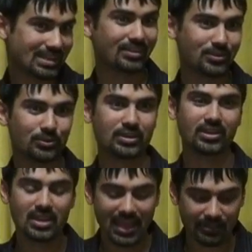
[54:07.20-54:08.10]
kind of cool to
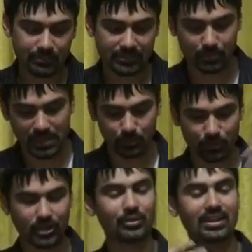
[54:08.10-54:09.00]
have, so people
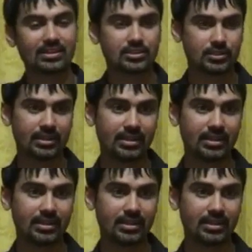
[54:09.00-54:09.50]
were going in th